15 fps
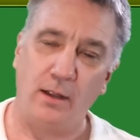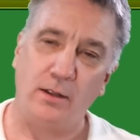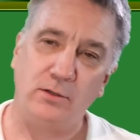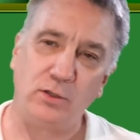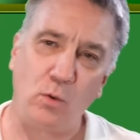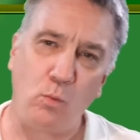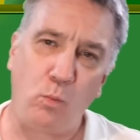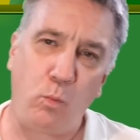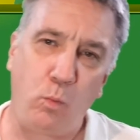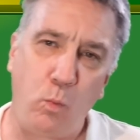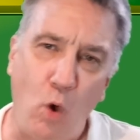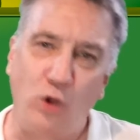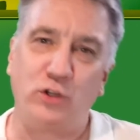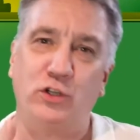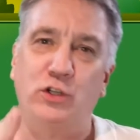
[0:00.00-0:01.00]
So
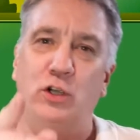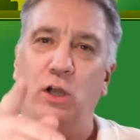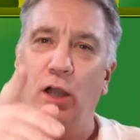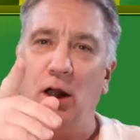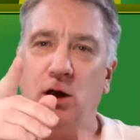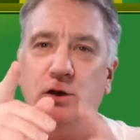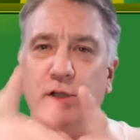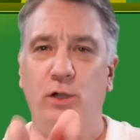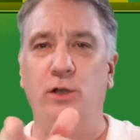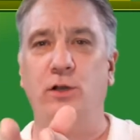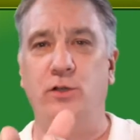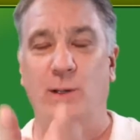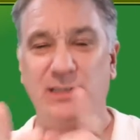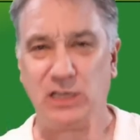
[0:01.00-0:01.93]
what are you going to do?